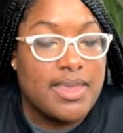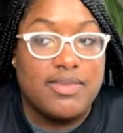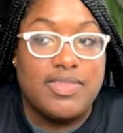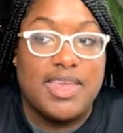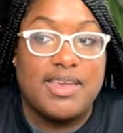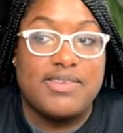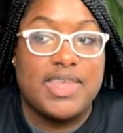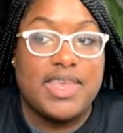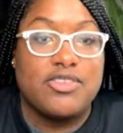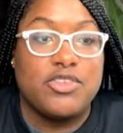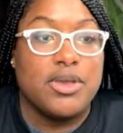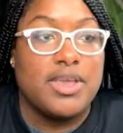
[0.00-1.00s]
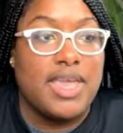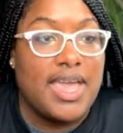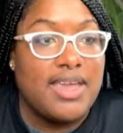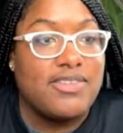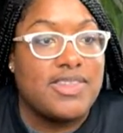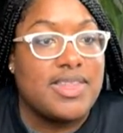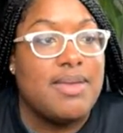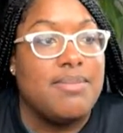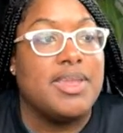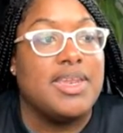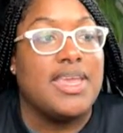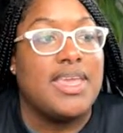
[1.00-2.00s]
This is your case
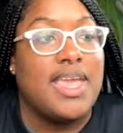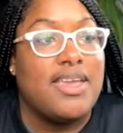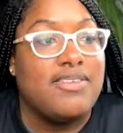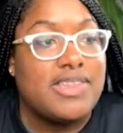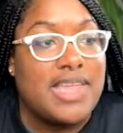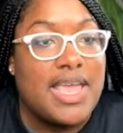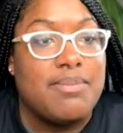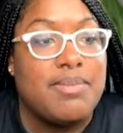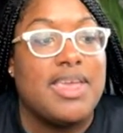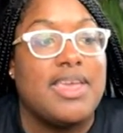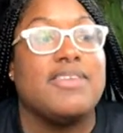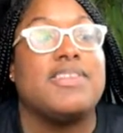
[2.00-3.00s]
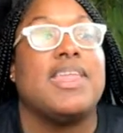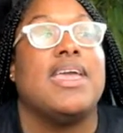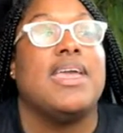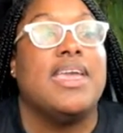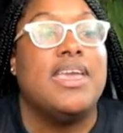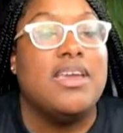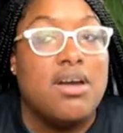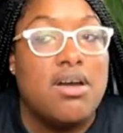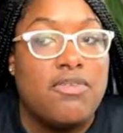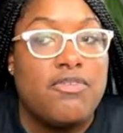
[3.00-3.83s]
statement. The case statement is that if,